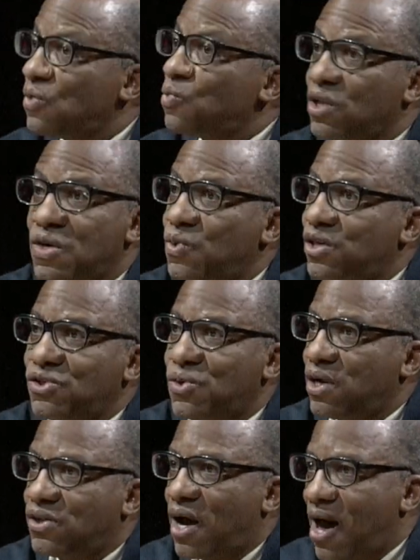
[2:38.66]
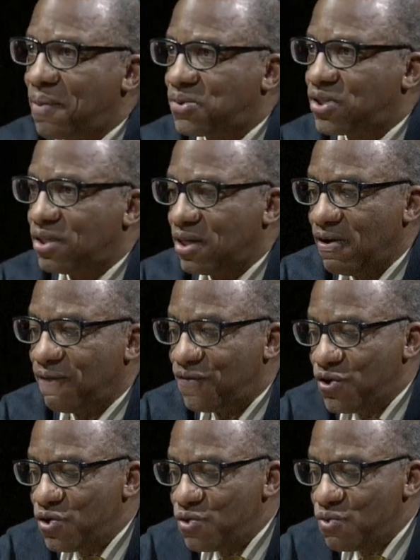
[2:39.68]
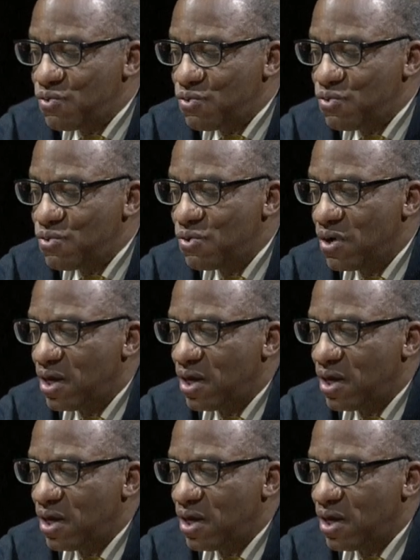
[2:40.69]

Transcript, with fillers: there really was no other option. Mm-hmm. If you